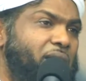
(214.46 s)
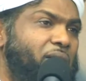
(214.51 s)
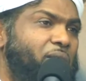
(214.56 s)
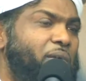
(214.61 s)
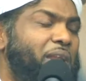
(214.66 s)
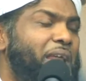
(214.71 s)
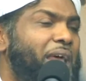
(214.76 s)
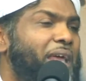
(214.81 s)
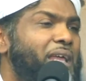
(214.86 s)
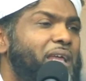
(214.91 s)

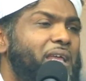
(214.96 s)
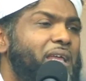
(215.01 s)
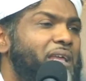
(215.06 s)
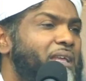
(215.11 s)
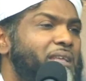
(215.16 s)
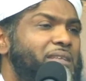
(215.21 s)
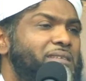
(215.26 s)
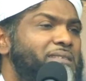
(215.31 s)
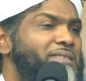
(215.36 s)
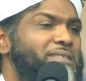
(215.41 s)
when I
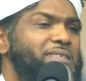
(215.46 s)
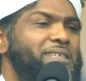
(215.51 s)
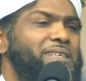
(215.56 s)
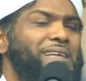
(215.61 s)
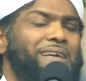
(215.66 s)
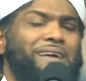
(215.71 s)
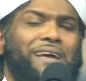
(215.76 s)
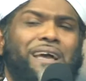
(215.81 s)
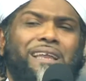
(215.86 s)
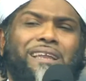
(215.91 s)
see
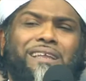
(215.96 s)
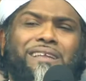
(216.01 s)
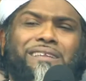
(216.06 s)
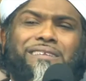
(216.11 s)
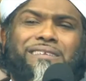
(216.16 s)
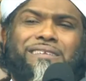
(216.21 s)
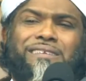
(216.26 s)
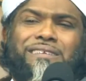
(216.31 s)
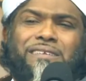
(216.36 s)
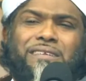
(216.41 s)
the kind of
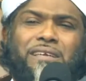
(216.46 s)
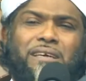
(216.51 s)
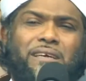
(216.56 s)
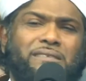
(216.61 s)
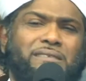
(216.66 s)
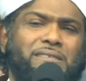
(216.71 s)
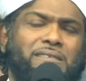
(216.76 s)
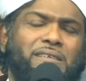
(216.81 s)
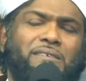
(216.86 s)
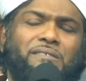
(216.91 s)

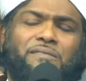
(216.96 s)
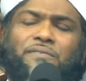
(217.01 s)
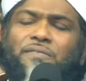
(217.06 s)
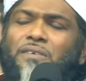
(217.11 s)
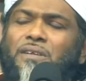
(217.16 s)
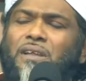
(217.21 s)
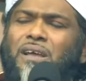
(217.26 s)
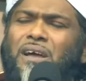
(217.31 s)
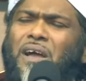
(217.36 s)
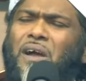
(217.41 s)
stuck
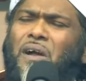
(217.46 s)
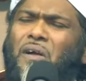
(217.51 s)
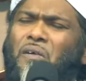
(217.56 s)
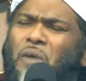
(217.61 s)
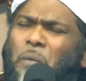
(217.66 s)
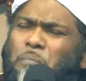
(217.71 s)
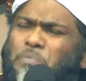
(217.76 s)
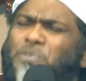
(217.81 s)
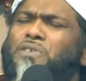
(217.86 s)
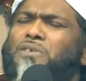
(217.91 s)
for like
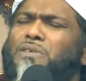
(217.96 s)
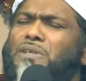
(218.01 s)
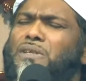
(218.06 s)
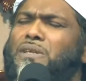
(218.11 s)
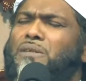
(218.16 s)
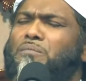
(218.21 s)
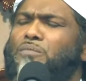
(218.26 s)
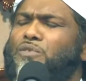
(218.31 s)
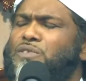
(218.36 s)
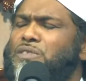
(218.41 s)
corruption
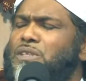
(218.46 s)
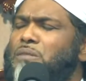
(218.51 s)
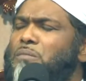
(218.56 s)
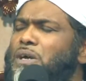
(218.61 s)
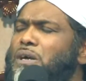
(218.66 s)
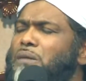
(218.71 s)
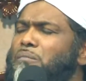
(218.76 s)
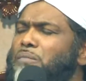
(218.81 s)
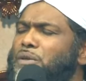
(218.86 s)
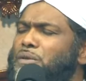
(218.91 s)
in the Muslim
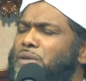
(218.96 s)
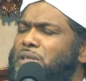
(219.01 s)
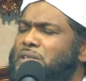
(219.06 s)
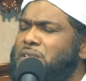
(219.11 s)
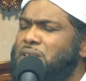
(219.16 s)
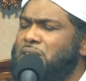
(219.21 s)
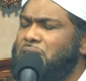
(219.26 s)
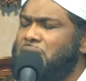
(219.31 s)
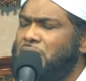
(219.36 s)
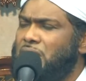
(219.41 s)

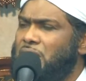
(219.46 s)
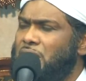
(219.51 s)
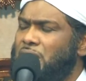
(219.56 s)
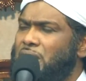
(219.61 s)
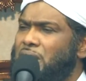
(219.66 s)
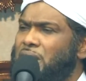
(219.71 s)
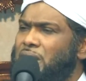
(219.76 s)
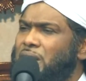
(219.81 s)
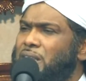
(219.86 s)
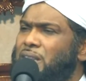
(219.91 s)
community,
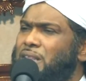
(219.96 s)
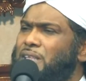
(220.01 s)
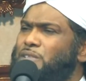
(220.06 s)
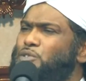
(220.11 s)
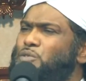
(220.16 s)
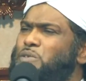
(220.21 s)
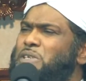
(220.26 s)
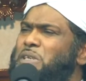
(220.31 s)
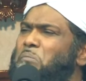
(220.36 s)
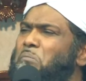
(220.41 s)

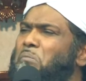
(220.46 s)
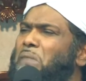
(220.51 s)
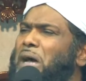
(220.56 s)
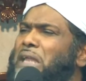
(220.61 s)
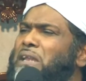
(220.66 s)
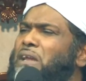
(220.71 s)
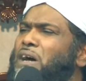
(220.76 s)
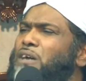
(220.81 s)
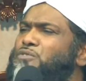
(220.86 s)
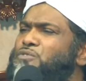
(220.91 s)
that you
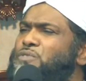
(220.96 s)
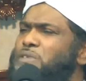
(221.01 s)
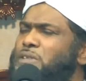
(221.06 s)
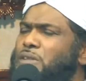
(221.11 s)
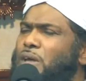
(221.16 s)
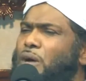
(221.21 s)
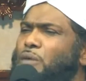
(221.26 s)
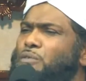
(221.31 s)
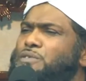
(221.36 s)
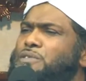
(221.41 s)
demand
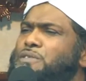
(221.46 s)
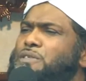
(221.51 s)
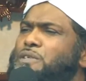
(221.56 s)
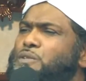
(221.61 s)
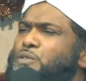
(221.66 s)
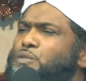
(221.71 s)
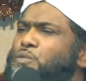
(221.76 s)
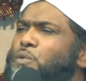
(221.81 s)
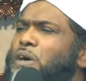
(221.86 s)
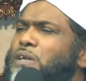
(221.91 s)
$100,000
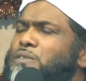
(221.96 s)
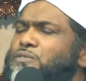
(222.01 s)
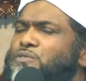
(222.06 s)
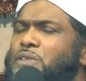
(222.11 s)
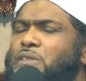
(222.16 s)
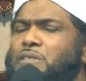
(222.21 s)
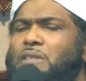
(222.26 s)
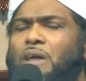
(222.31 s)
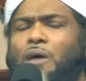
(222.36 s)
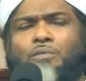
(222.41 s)
and
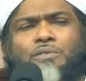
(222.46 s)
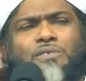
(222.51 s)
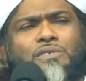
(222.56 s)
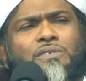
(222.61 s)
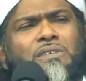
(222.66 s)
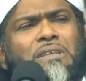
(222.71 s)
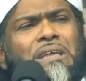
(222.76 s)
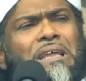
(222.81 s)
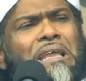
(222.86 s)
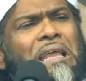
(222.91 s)

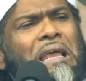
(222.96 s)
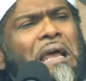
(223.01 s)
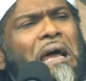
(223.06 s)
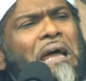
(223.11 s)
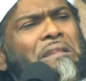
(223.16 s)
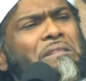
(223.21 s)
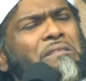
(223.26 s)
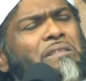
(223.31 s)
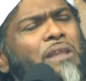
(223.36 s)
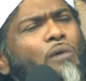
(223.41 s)
$200,000
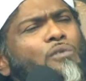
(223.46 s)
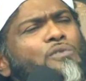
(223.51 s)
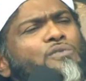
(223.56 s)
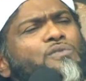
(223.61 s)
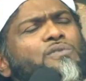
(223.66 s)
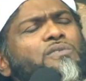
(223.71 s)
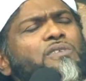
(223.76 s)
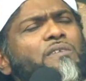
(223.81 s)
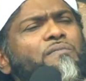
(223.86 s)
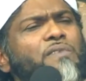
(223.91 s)
and
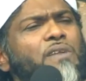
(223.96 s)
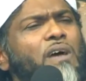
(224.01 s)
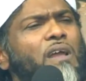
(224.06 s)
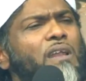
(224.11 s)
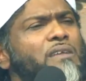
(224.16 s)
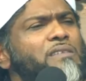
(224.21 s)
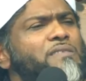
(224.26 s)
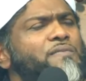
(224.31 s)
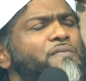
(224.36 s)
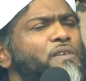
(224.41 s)
thousands of
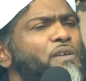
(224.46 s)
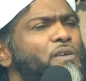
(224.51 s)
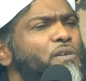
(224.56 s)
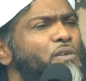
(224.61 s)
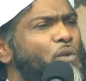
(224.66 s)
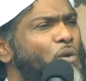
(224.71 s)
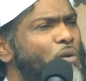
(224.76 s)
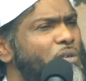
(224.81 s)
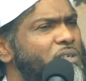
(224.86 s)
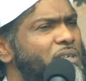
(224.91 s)
dollars for your
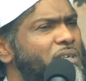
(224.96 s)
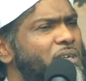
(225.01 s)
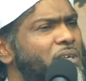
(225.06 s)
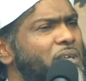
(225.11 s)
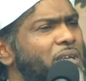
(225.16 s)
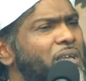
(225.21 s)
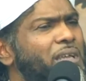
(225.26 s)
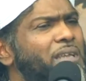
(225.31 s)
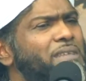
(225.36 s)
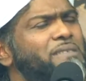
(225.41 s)
daughter,
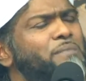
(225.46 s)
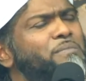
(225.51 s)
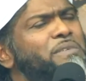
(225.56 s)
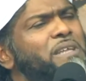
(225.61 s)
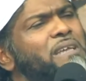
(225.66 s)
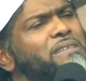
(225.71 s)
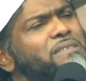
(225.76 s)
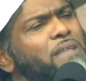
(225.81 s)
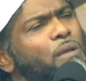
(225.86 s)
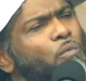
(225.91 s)

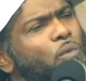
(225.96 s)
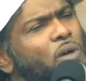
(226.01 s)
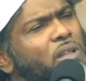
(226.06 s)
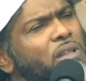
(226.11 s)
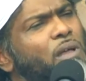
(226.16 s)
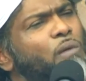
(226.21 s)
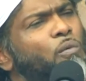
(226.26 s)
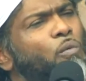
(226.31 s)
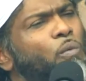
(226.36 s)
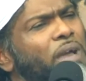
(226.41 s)
sometimes I
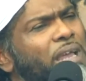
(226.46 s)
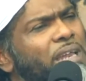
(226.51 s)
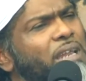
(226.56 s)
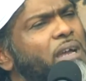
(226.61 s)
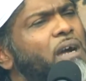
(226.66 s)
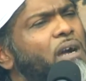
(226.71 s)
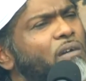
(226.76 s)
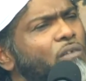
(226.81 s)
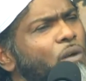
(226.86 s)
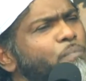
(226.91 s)
wonder where the
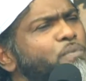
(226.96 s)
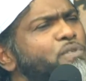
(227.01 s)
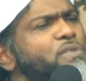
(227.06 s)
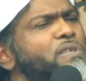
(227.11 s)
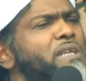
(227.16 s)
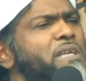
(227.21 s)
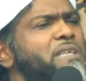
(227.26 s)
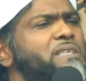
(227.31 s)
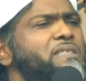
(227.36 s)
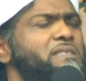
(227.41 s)

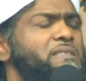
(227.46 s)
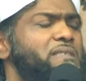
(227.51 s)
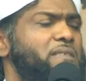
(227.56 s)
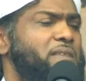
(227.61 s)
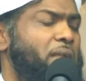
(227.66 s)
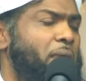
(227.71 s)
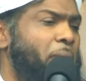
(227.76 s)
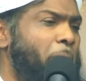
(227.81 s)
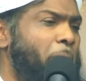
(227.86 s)
corruption is.